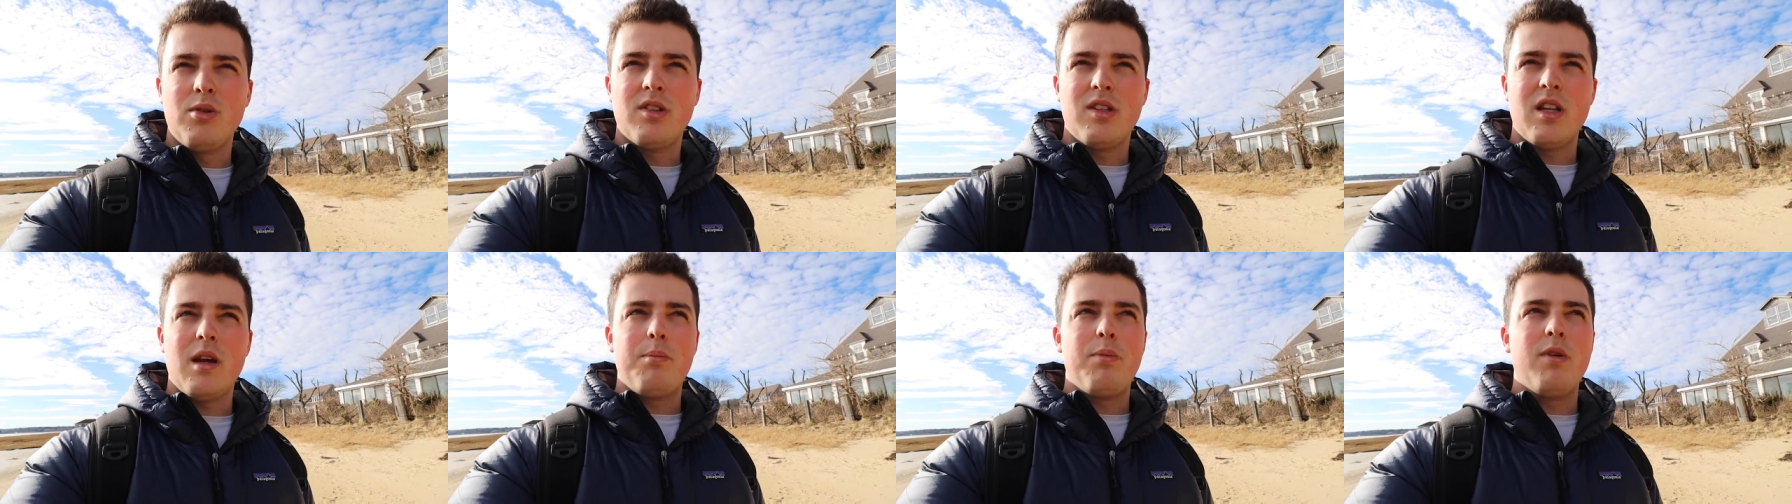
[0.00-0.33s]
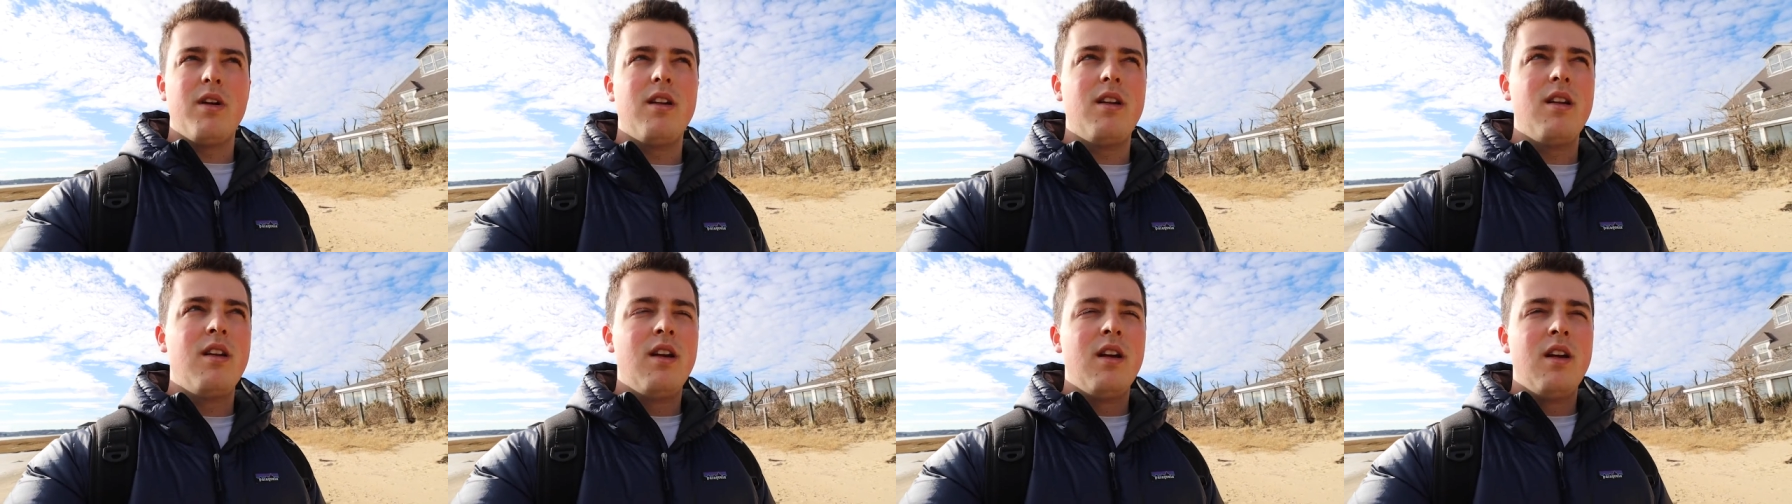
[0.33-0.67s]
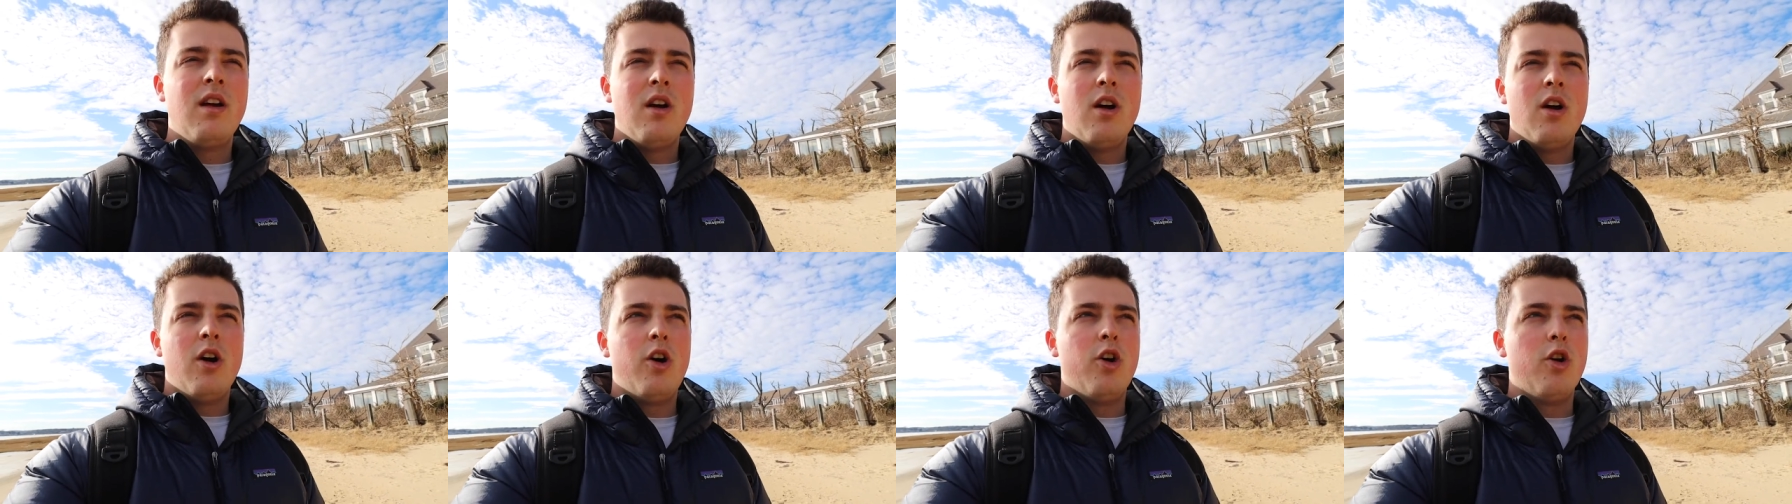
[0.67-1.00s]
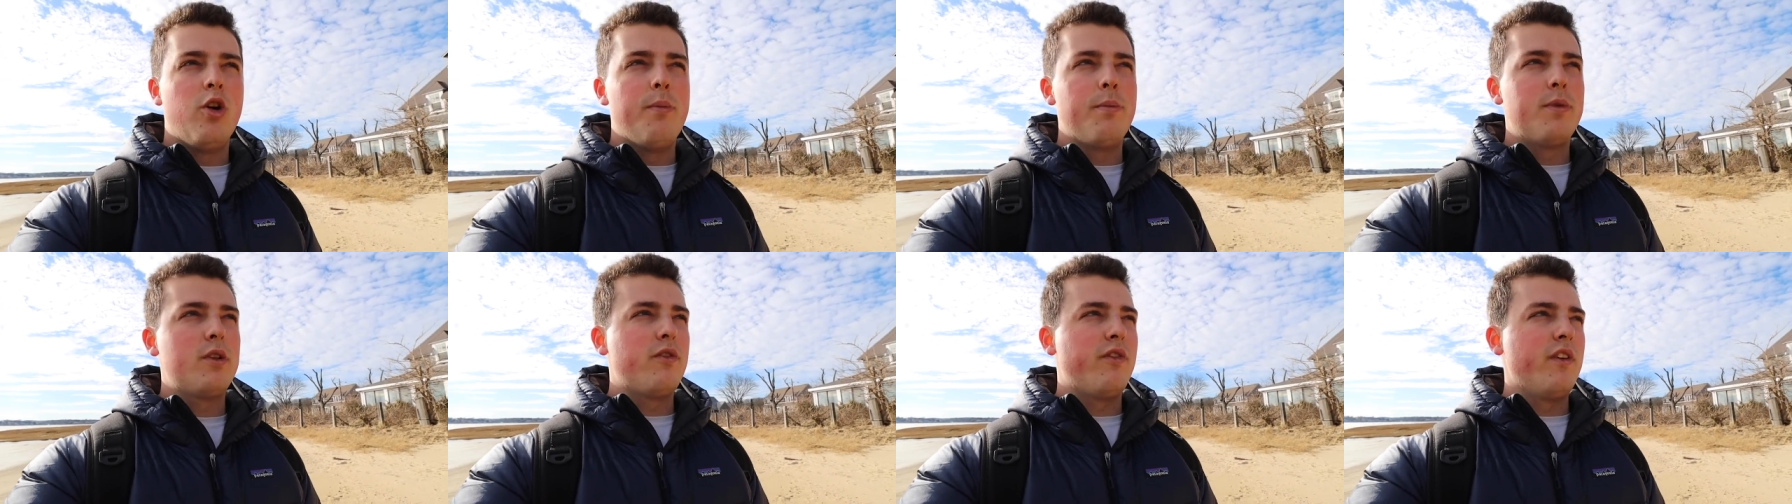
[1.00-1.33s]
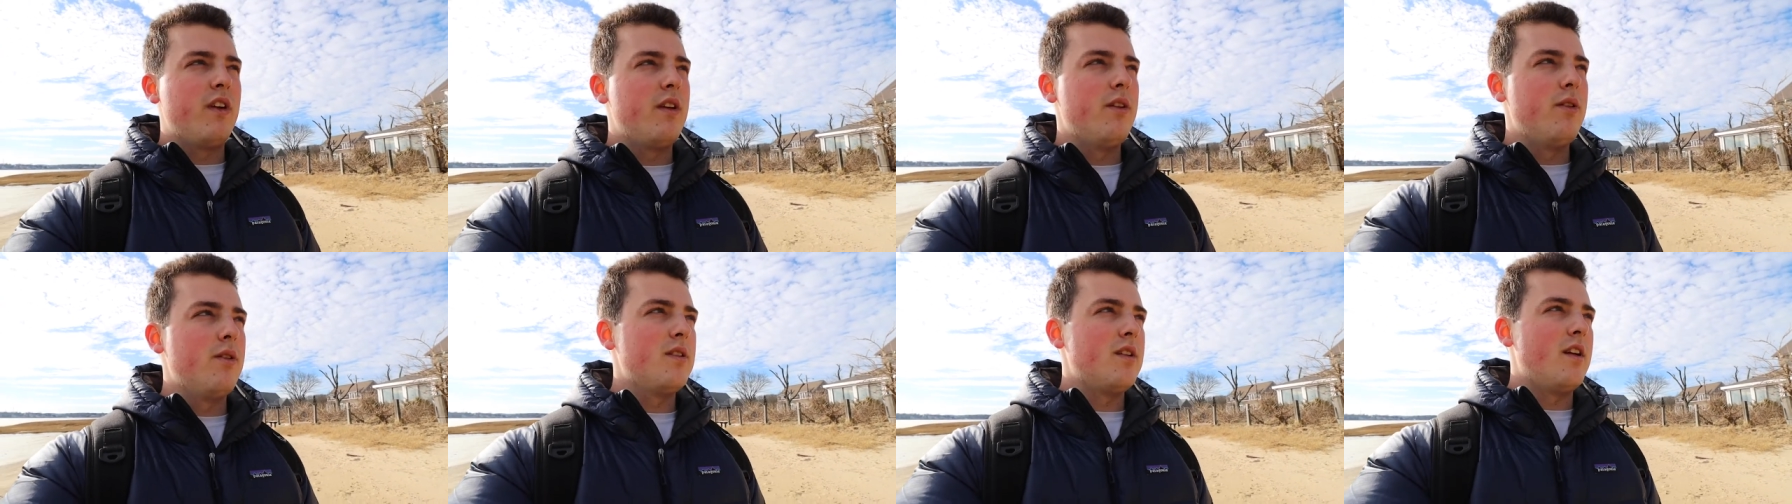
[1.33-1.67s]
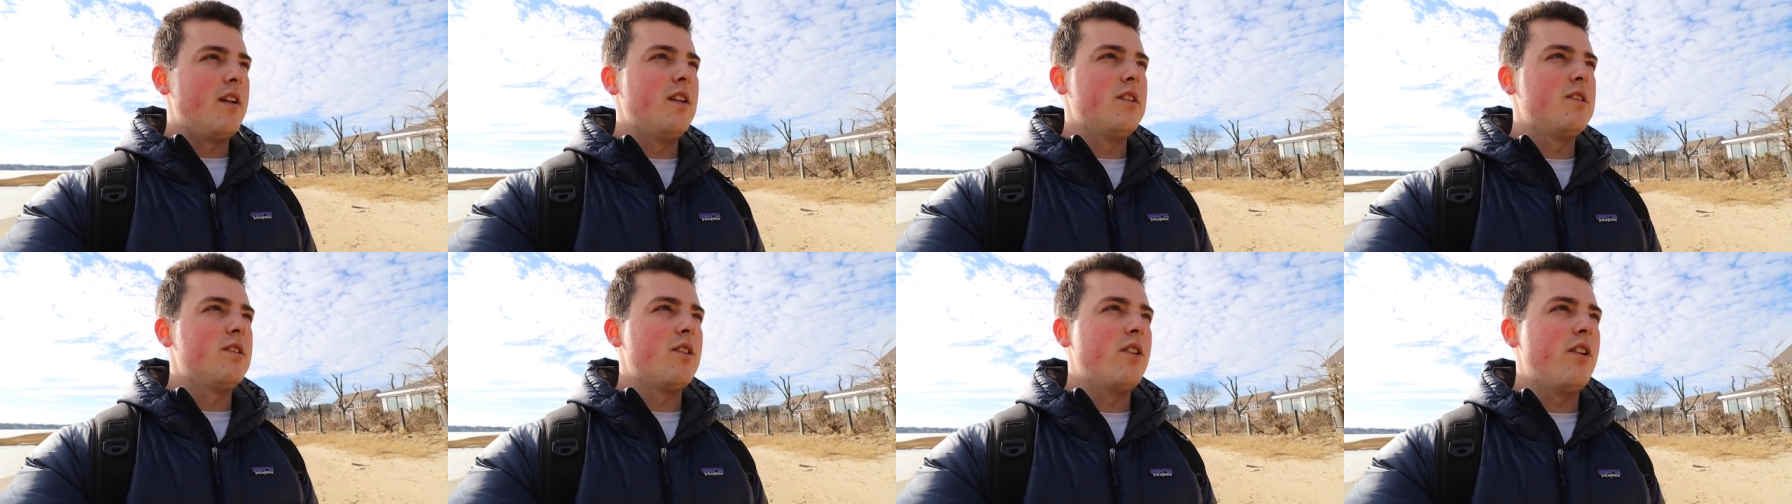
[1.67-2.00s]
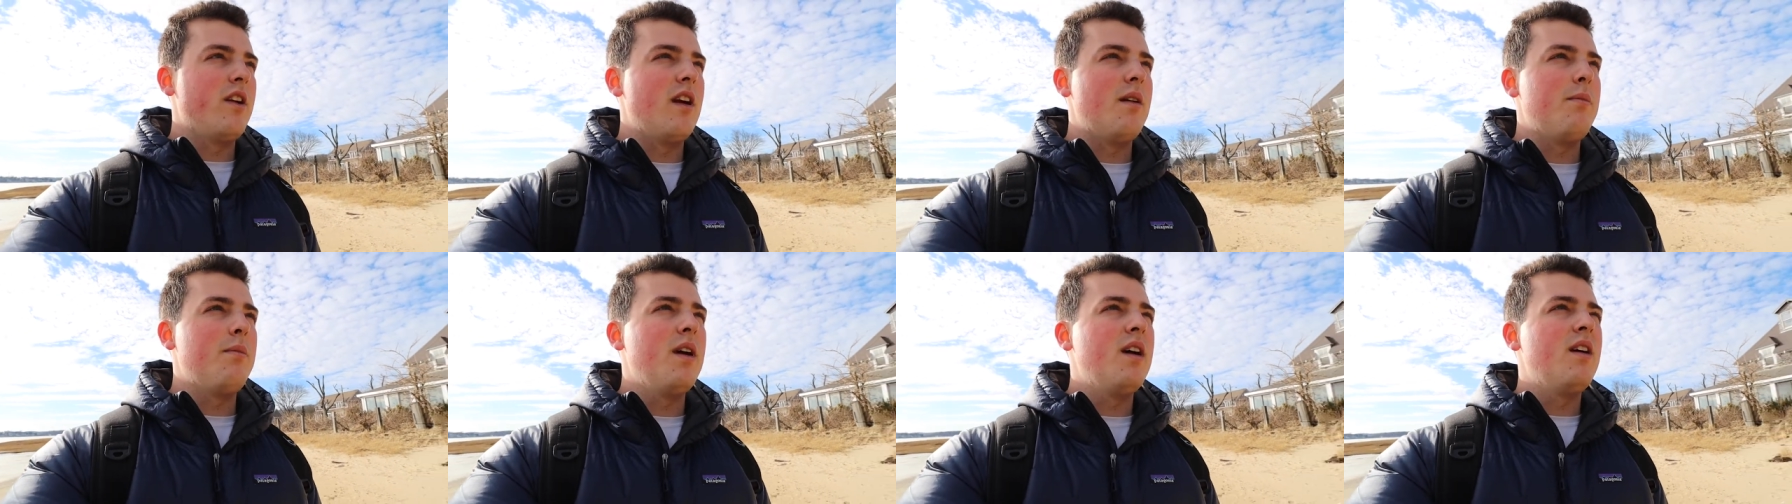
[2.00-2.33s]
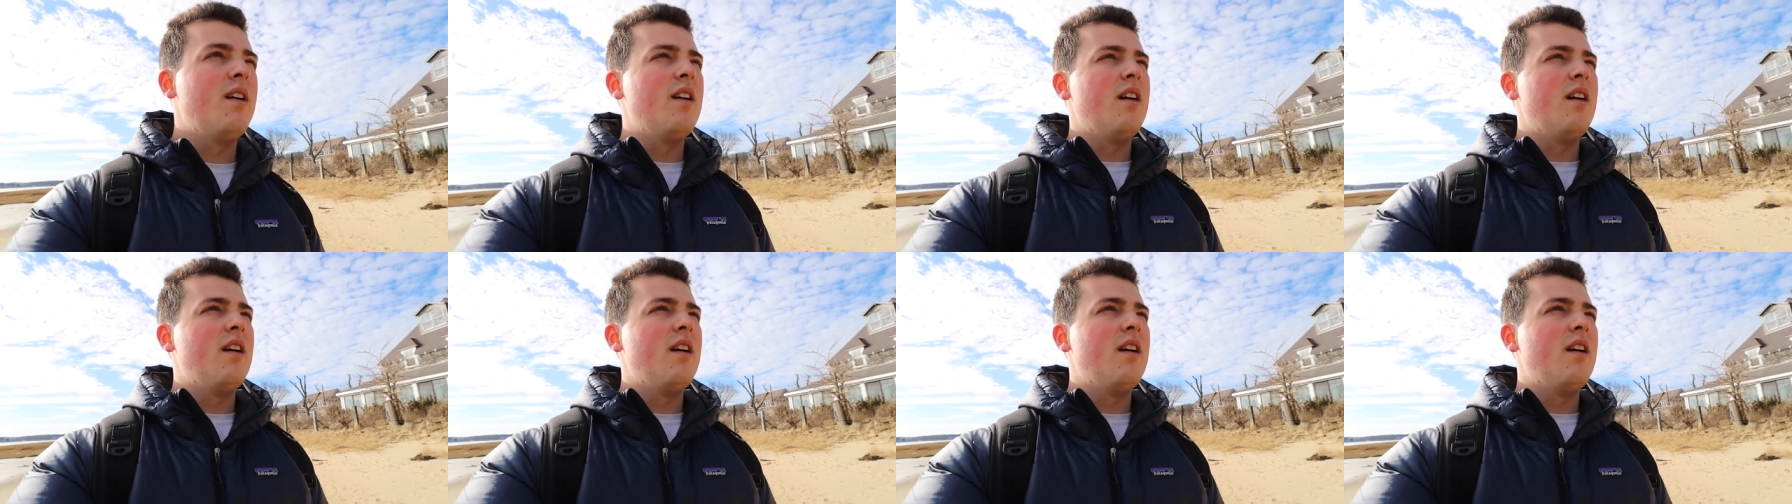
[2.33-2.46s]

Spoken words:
separate homes for those on Instagram.